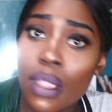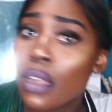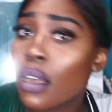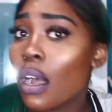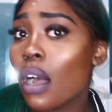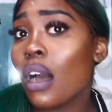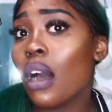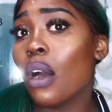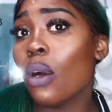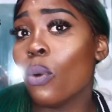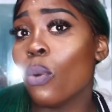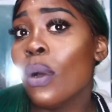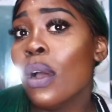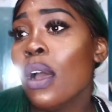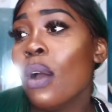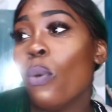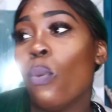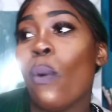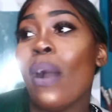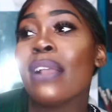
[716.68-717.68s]
Oh,
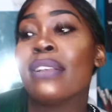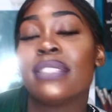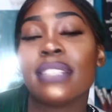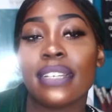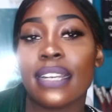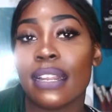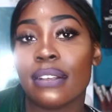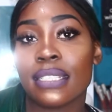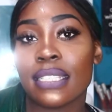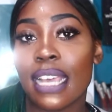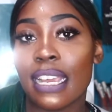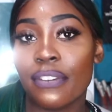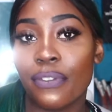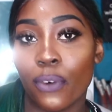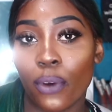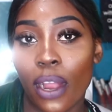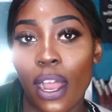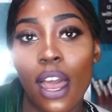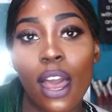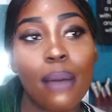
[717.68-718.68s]
why are you standing outside
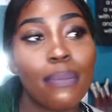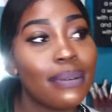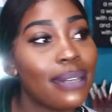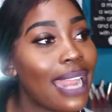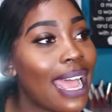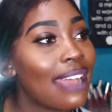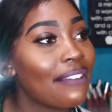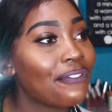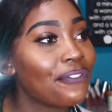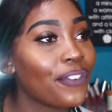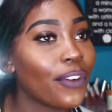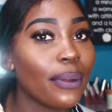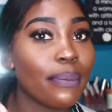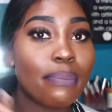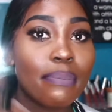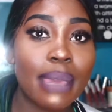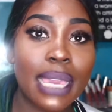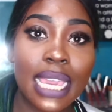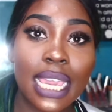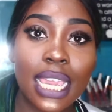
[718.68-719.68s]
for? Oh, not
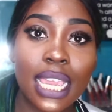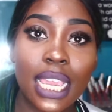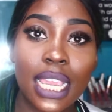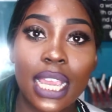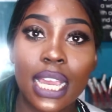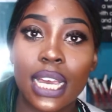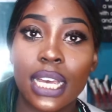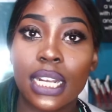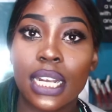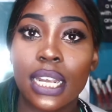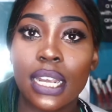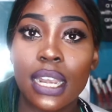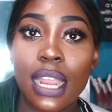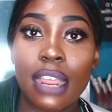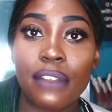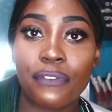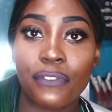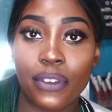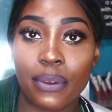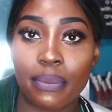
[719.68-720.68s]
for me,
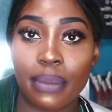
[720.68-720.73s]
not for